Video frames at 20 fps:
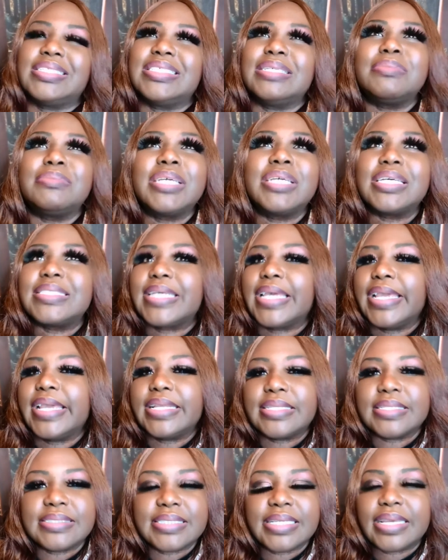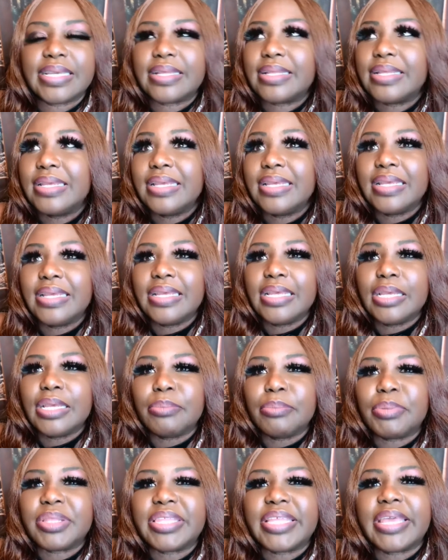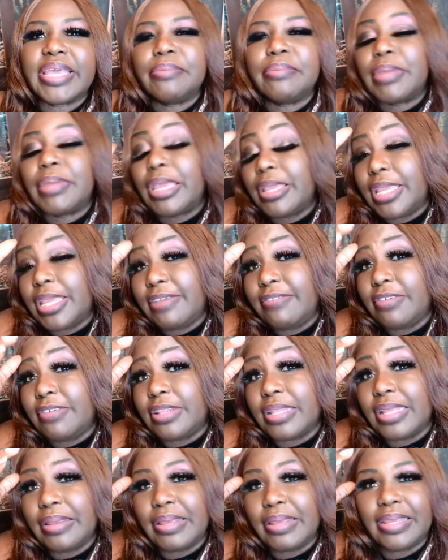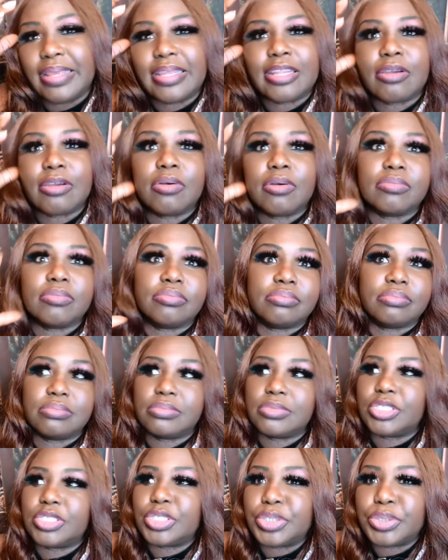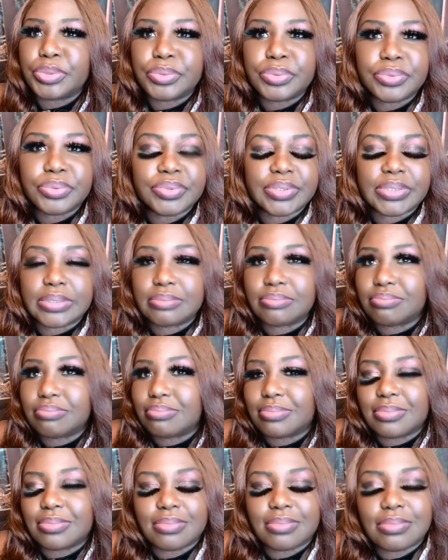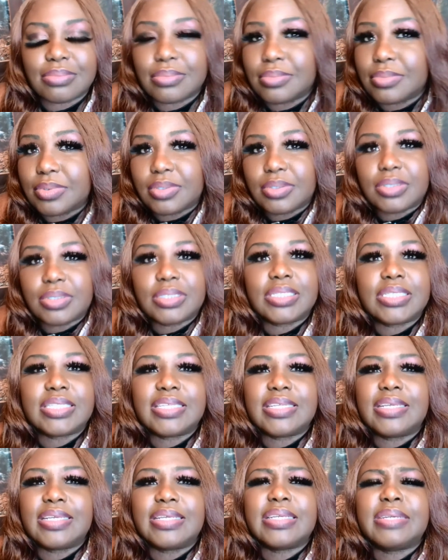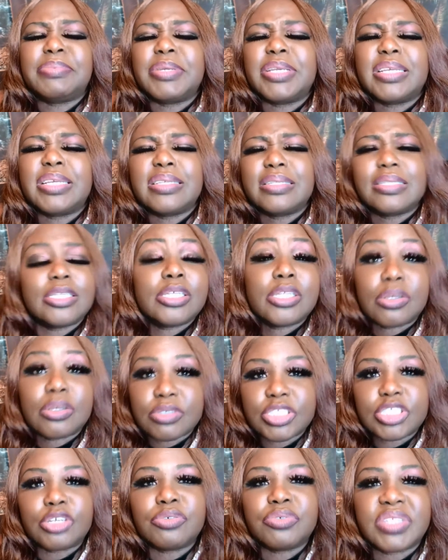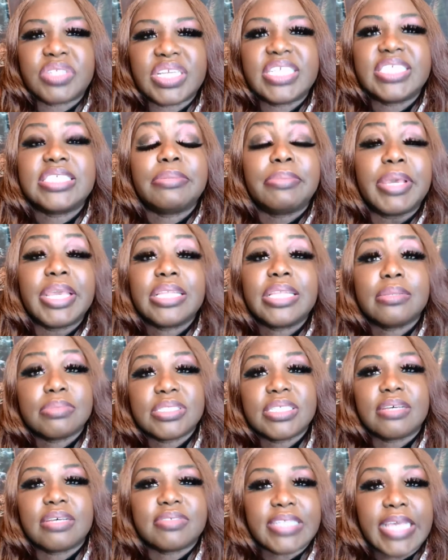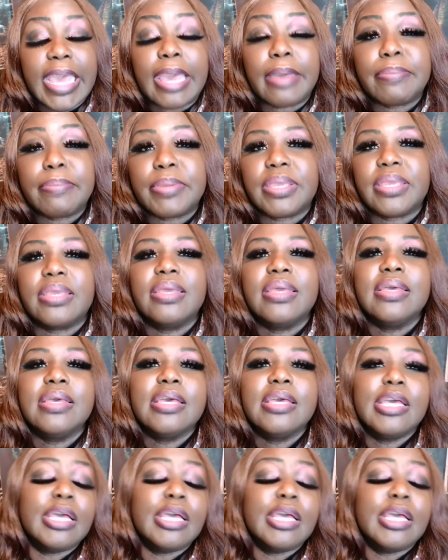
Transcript: sometimes I hate to say it, but they may even, use, certain things to make themselves happy.